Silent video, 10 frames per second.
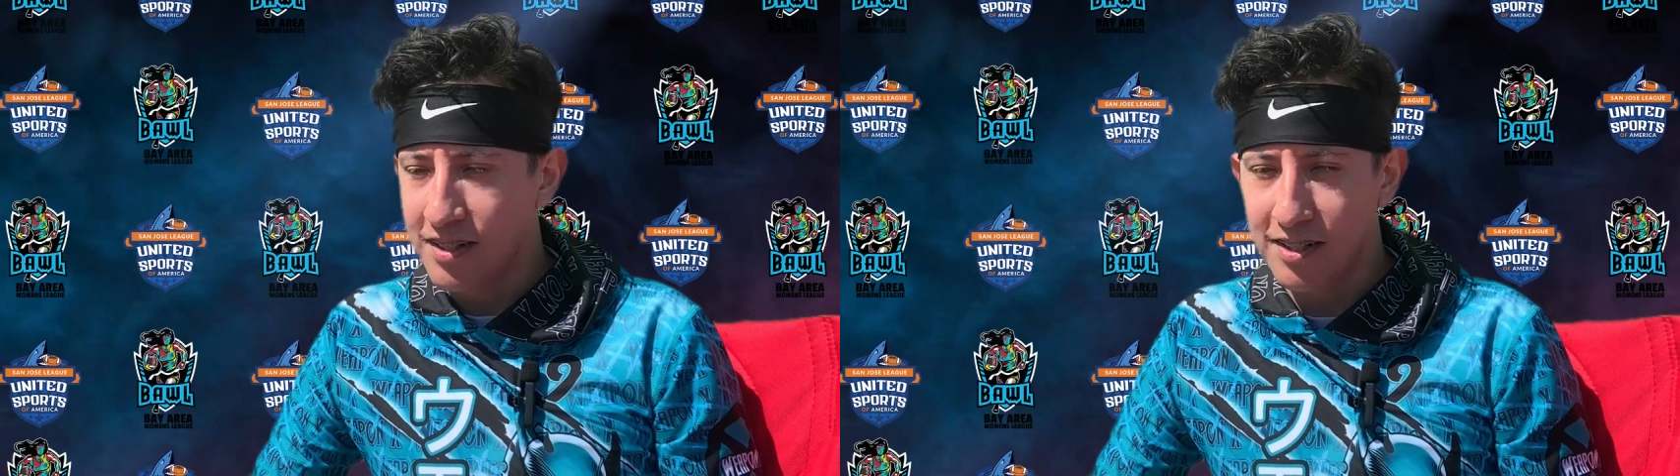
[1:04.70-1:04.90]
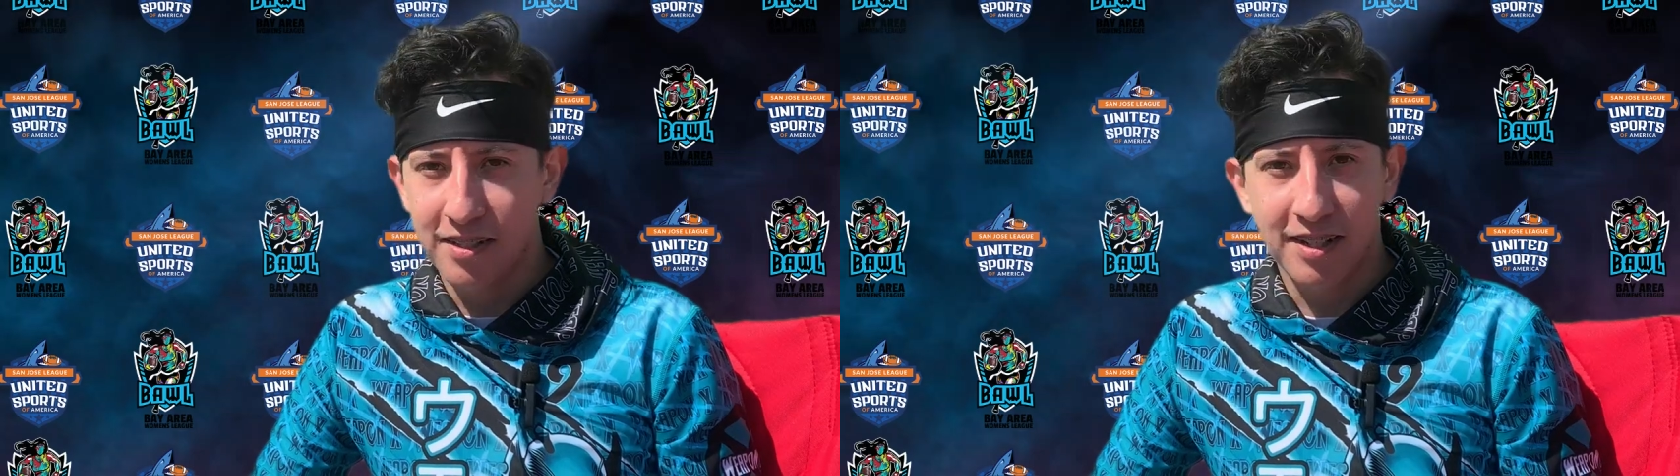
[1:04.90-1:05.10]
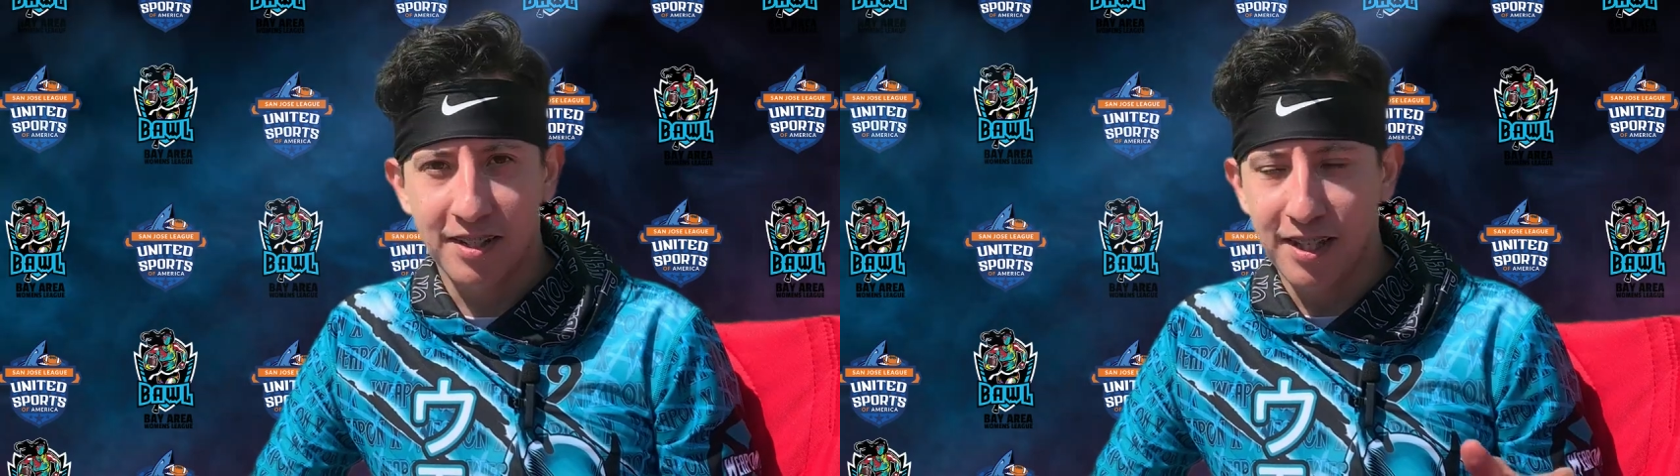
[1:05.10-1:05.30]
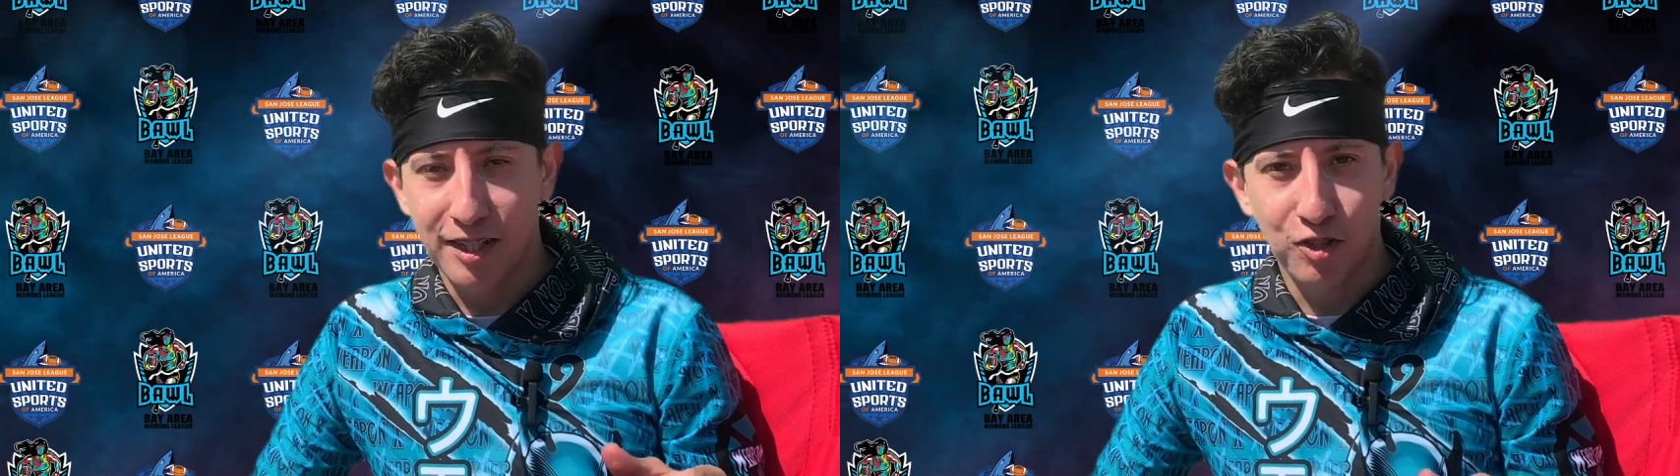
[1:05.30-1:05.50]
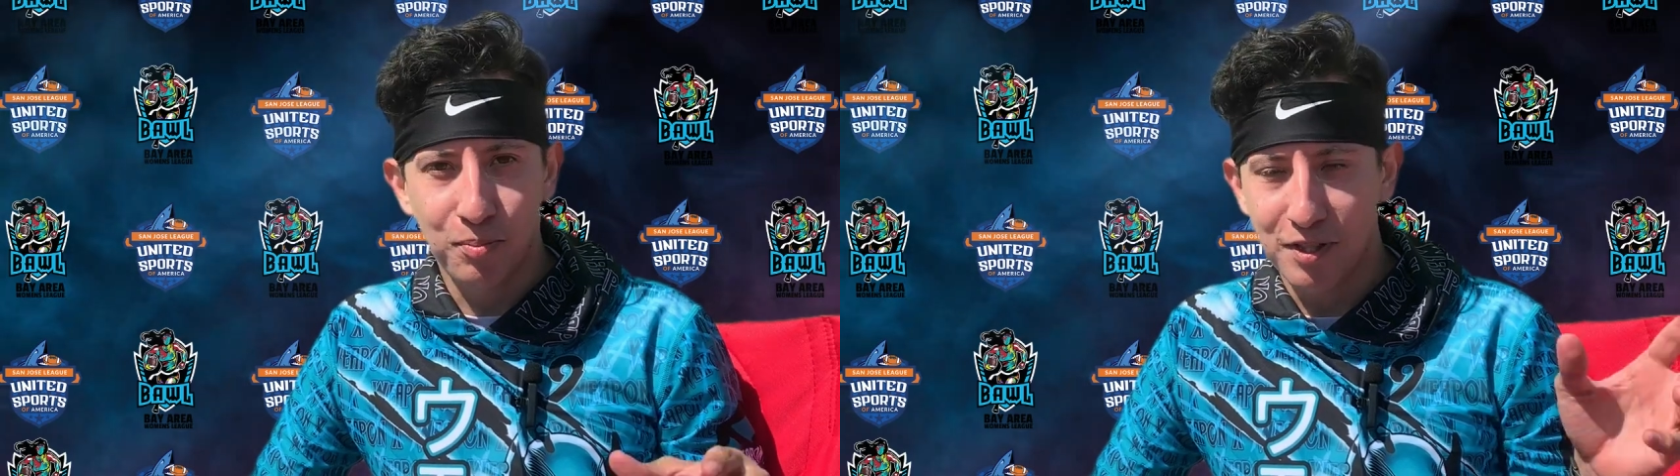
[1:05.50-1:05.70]
I did like the
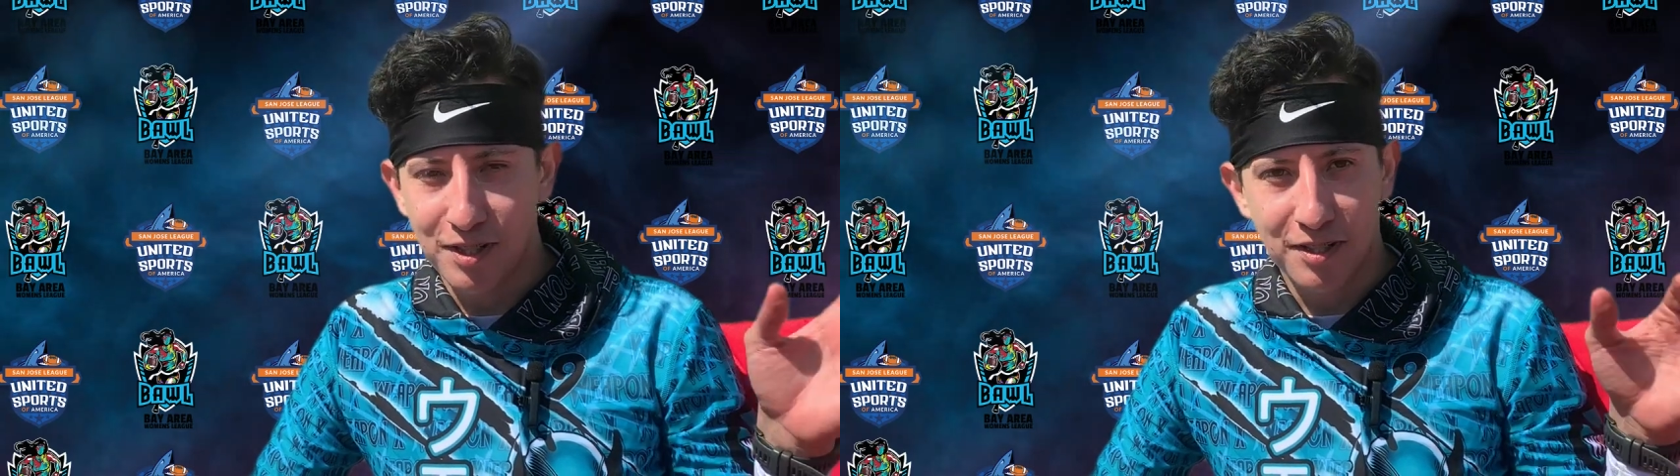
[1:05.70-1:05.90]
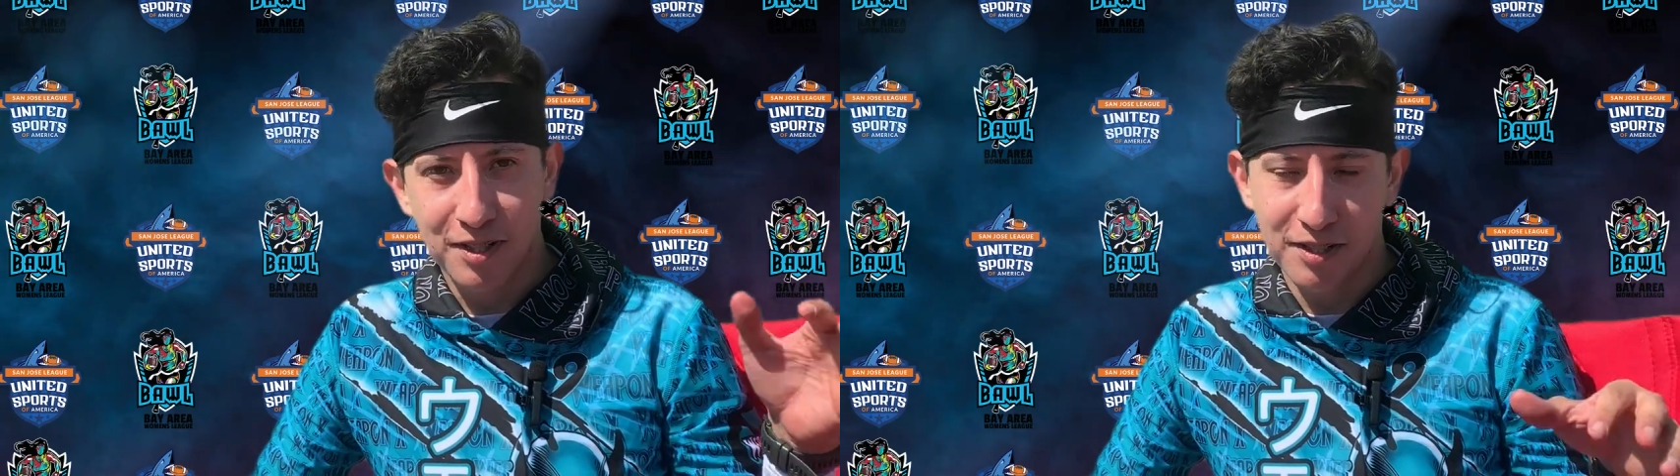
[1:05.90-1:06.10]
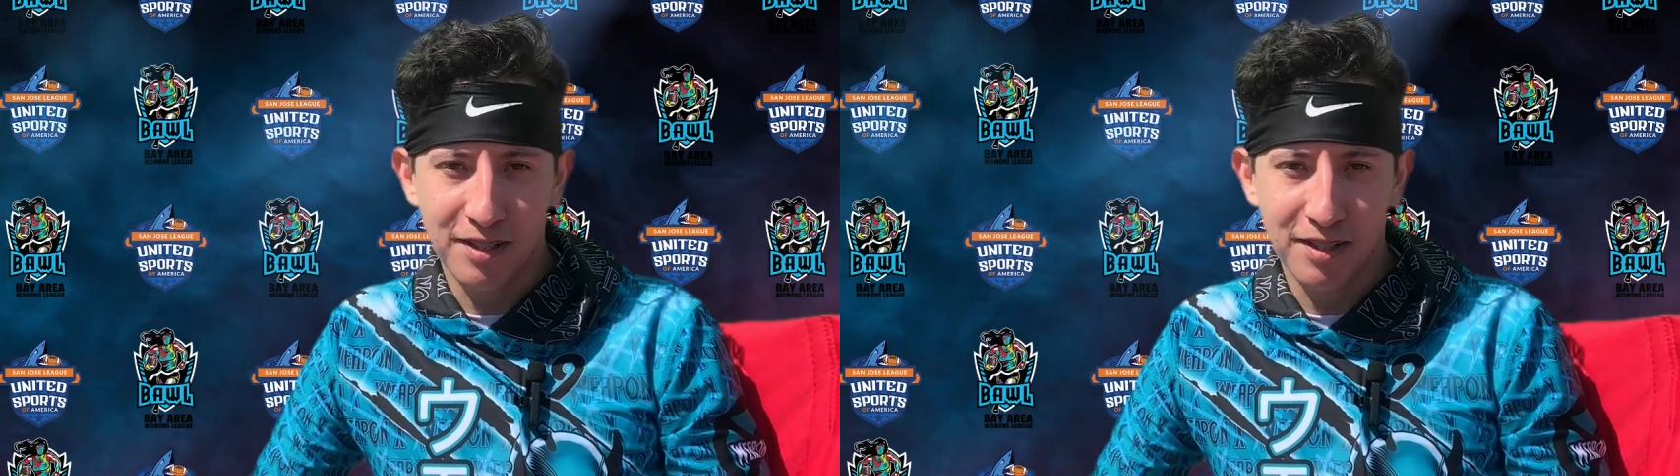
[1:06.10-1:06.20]
Hank Lopez